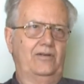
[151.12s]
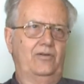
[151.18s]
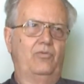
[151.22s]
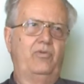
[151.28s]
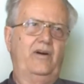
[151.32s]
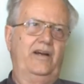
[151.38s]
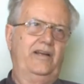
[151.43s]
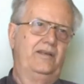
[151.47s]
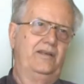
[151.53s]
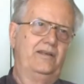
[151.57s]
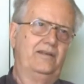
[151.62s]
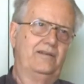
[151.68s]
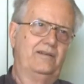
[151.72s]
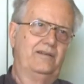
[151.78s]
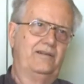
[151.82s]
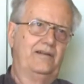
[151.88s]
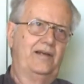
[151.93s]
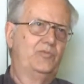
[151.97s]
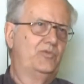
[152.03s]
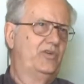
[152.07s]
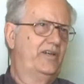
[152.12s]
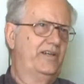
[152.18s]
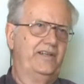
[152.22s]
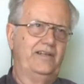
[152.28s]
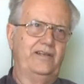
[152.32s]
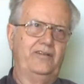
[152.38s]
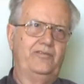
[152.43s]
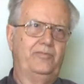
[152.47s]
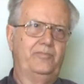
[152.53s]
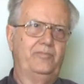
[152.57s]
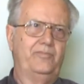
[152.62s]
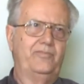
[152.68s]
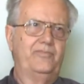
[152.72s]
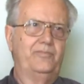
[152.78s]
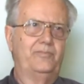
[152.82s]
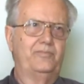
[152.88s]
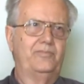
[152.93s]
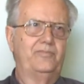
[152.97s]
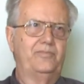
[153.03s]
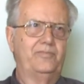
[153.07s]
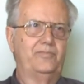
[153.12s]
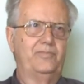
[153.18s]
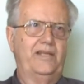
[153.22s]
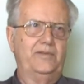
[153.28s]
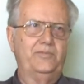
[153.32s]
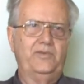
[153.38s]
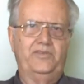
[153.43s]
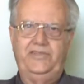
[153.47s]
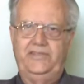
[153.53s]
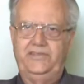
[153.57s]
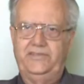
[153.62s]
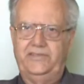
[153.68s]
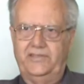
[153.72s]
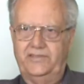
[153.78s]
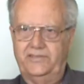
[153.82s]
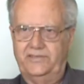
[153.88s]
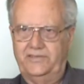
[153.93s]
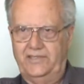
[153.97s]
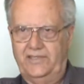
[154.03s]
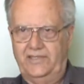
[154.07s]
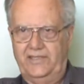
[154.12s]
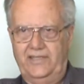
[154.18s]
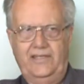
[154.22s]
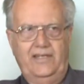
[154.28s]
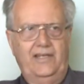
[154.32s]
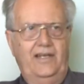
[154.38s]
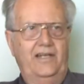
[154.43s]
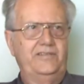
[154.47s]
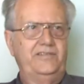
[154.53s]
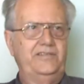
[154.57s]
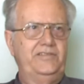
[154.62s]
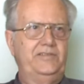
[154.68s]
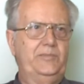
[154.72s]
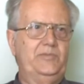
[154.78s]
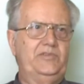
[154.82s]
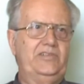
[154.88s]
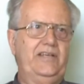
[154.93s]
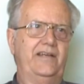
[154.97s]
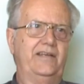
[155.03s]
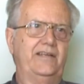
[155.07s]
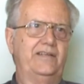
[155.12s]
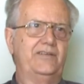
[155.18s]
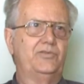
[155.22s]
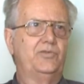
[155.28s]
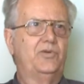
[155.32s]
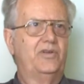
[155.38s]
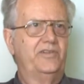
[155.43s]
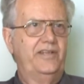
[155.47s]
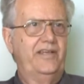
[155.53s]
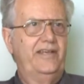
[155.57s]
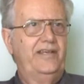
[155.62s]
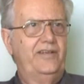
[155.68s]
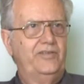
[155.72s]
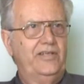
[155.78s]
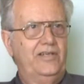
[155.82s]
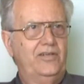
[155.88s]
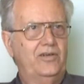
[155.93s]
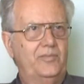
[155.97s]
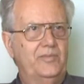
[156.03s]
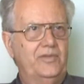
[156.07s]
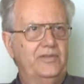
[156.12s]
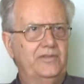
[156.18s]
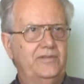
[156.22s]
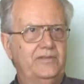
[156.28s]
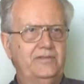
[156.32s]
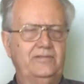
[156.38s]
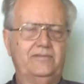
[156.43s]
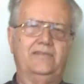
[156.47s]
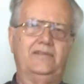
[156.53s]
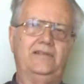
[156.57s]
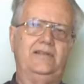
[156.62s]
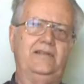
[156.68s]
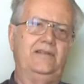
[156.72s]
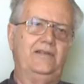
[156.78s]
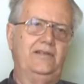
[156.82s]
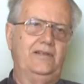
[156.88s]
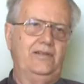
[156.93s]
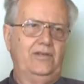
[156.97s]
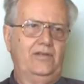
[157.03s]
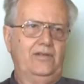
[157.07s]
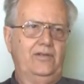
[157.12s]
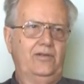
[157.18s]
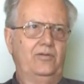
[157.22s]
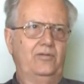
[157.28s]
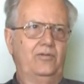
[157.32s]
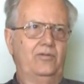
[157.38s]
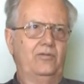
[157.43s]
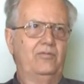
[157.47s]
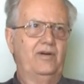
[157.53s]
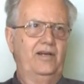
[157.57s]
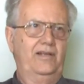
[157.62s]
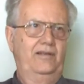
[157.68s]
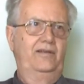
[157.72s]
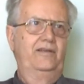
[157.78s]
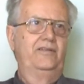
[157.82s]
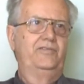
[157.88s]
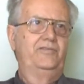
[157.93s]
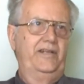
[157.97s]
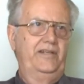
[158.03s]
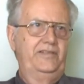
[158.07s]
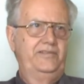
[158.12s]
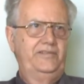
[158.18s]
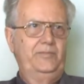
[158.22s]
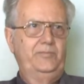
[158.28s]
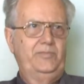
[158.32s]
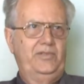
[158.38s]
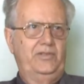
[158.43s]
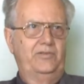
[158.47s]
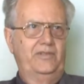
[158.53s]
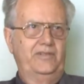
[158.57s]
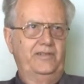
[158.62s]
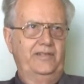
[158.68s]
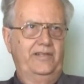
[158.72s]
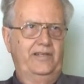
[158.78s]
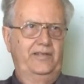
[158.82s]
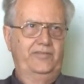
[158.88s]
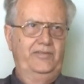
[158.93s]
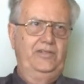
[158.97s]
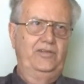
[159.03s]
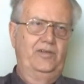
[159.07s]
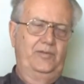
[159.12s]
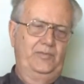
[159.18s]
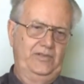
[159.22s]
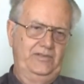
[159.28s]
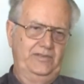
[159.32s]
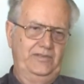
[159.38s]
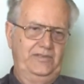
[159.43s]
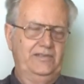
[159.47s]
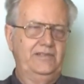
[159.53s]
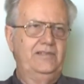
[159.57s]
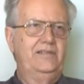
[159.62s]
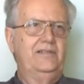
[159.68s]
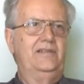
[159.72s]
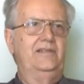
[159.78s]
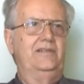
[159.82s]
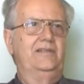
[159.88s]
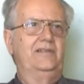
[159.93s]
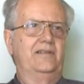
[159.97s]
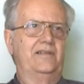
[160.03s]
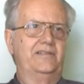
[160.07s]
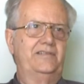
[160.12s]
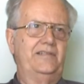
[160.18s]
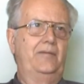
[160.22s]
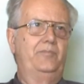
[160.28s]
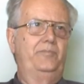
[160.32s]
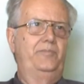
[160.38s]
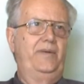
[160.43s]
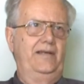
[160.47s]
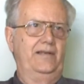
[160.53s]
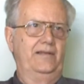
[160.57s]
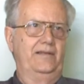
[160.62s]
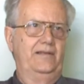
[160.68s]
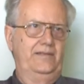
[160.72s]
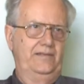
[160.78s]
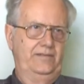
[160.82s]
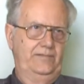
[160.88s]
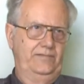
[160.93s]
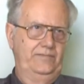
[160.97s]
why I'm working in plasma physics and system science, what they have in common. Well, it's very simple what they have in common. A sand pile.